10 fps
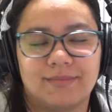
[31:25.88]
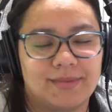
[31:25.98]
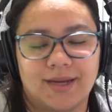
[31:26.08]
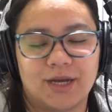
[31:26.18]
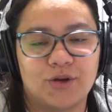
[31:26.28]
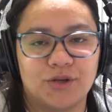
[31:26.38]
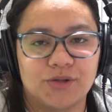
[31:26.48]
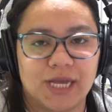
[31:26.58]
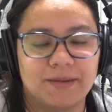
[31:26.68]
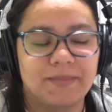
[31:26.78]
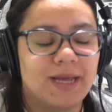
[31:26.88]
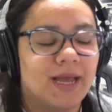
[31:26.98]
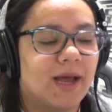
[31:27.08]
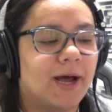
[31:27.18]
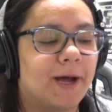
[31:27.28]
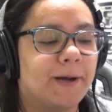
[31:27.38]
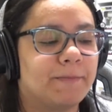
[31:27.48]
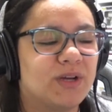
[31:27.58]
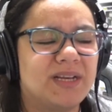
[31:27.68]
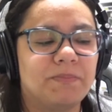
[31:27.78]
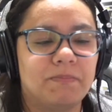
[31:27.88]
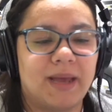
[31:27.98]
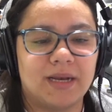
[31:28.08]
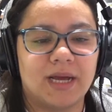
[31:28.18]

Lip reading: I could use it. We met